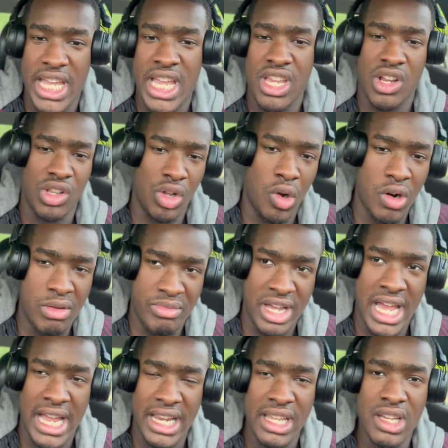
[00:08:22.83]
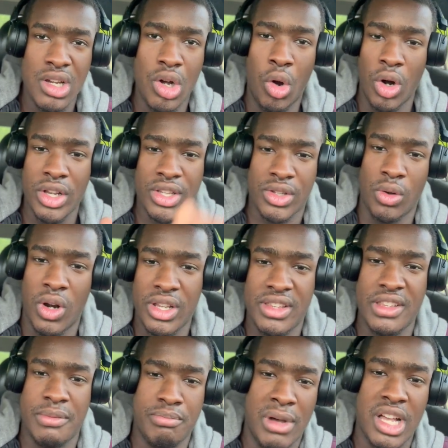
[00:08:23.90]
and your lower back, or
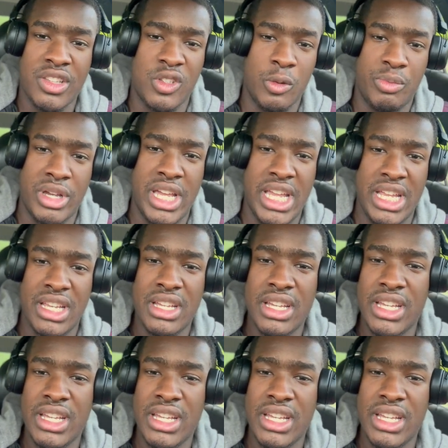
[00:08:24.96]
psoariasis muscle pain.